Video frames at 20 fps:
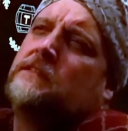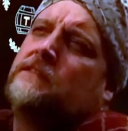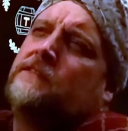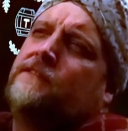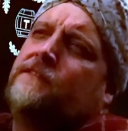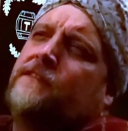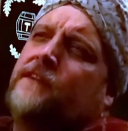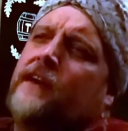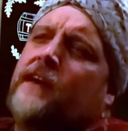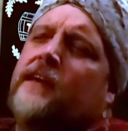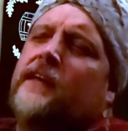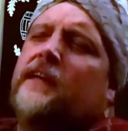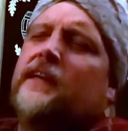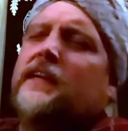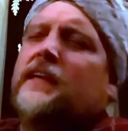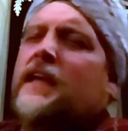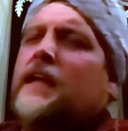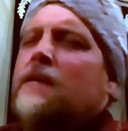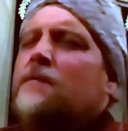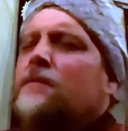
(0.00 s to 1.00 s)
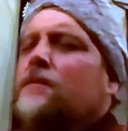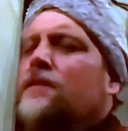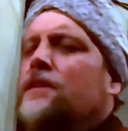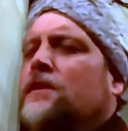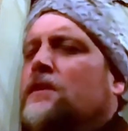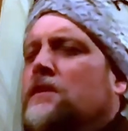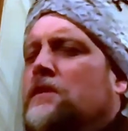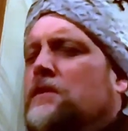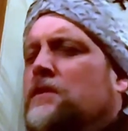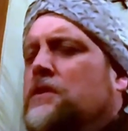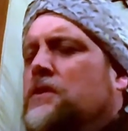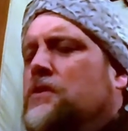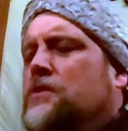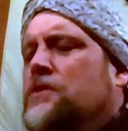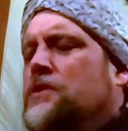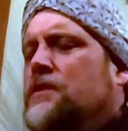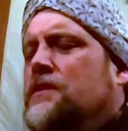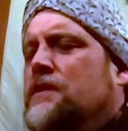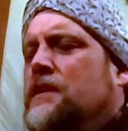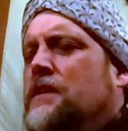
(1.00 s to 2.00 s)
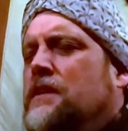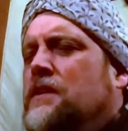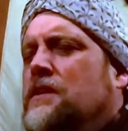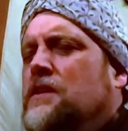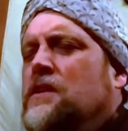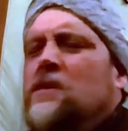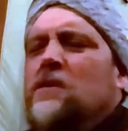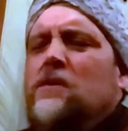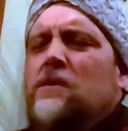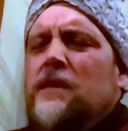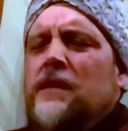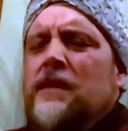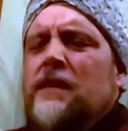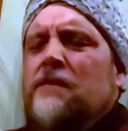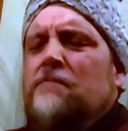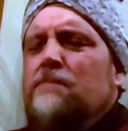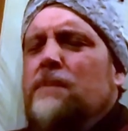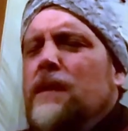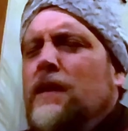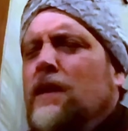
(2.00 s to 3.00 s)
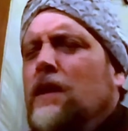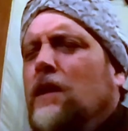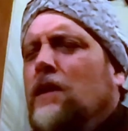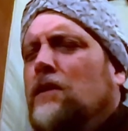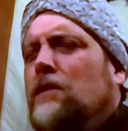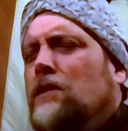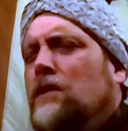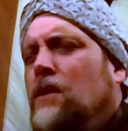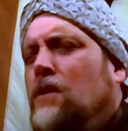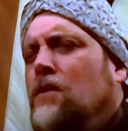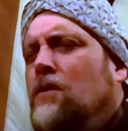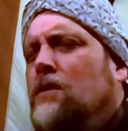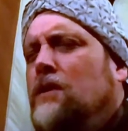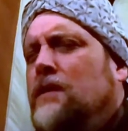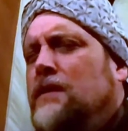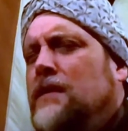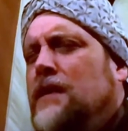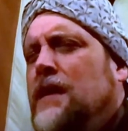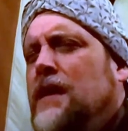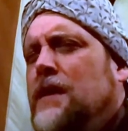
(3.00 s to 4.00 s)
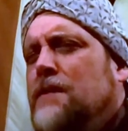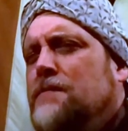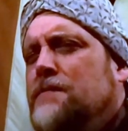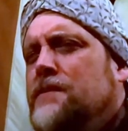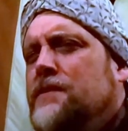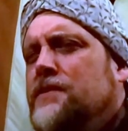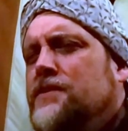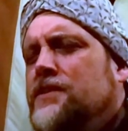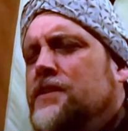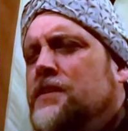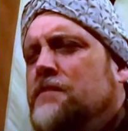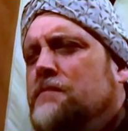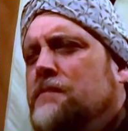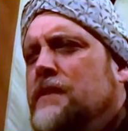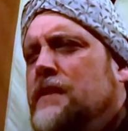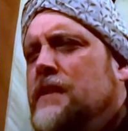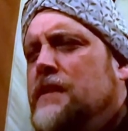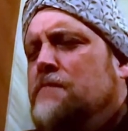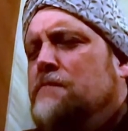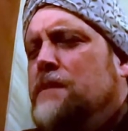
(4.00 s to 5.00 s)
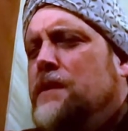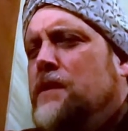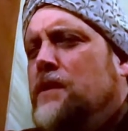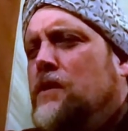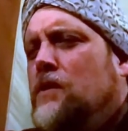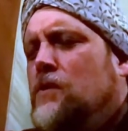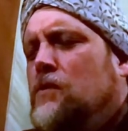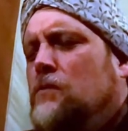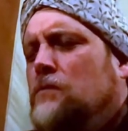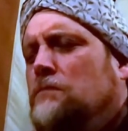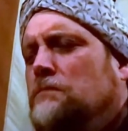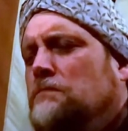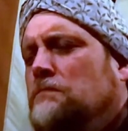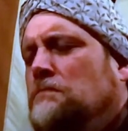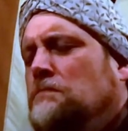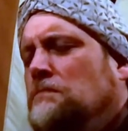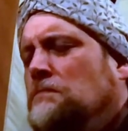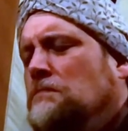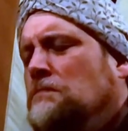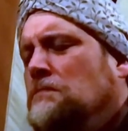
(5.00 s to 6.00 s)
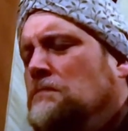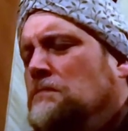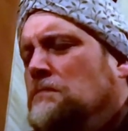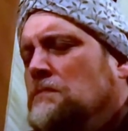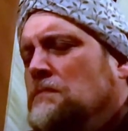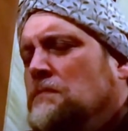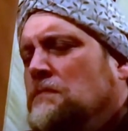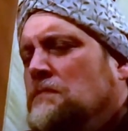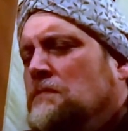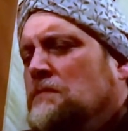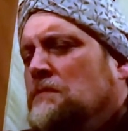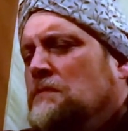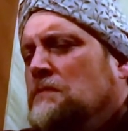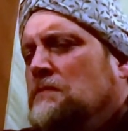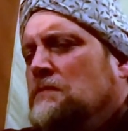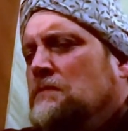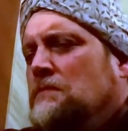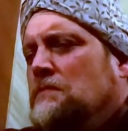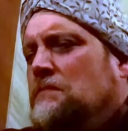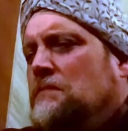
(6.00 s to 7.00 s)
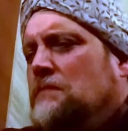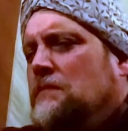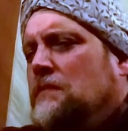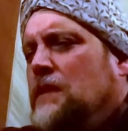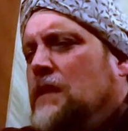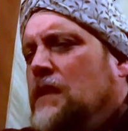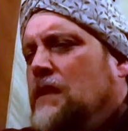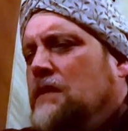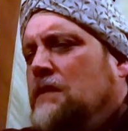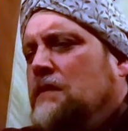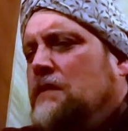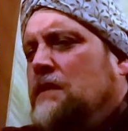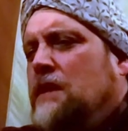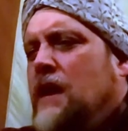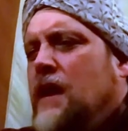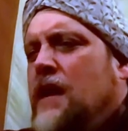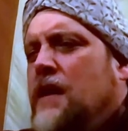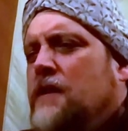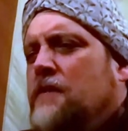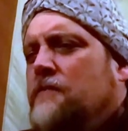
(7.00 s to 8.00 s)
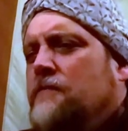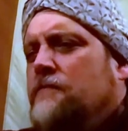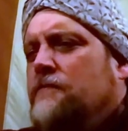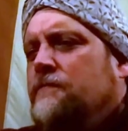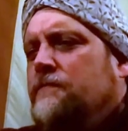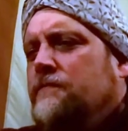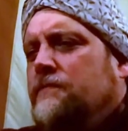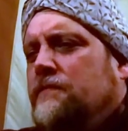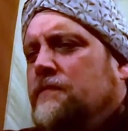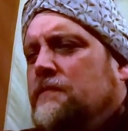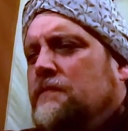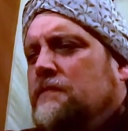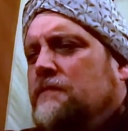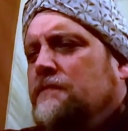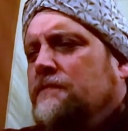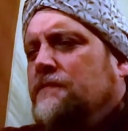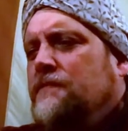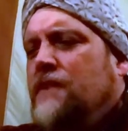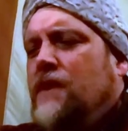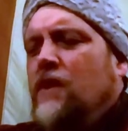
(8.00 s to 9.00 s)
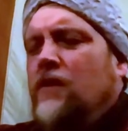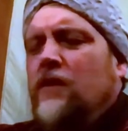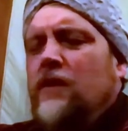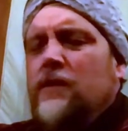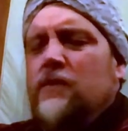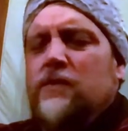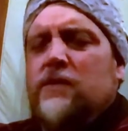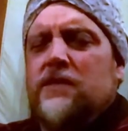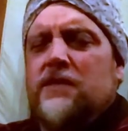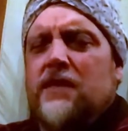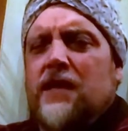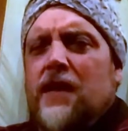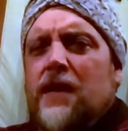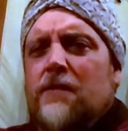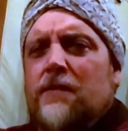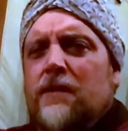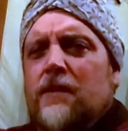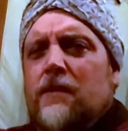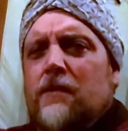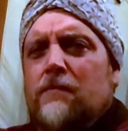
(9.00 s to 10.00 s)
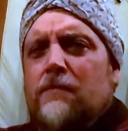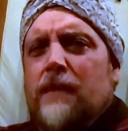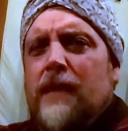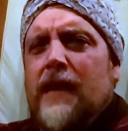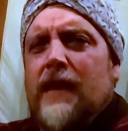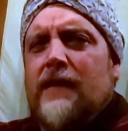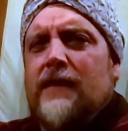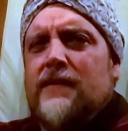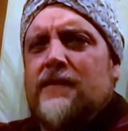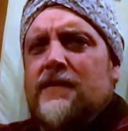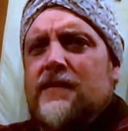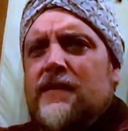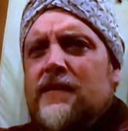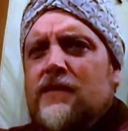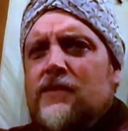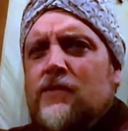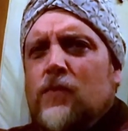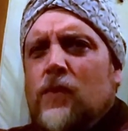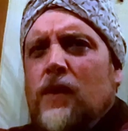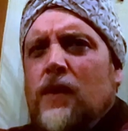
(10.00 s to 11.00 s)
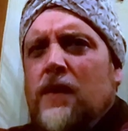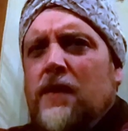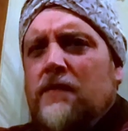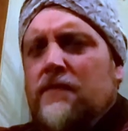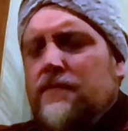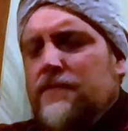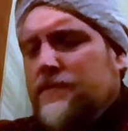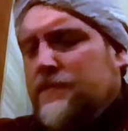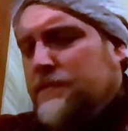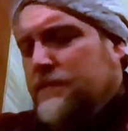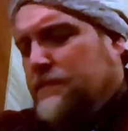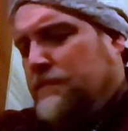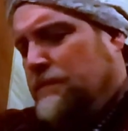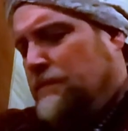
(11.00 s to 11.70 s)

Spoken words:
finally came to the conclusion that, you know, it had been a long time since he'd been home. He kind of felt it was time to come back and see his wife.